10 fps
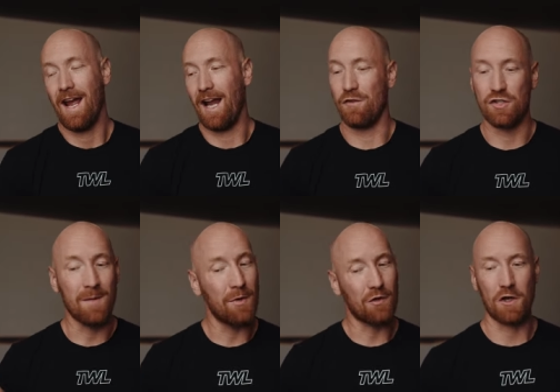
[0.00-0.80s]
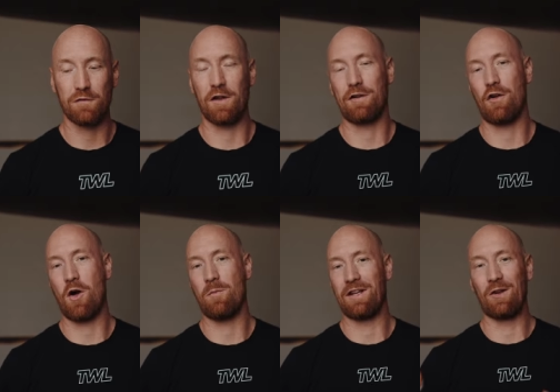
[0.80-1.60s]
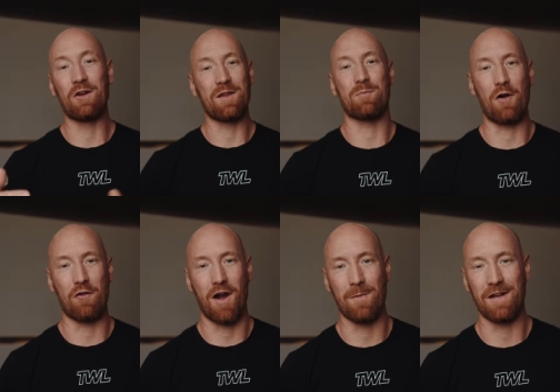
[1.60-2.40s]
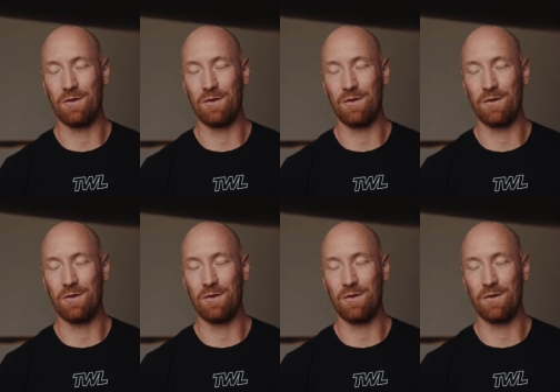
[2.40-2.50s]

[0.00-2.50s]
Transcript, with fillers: And if you jump on CrossFit.com and you look at the programming,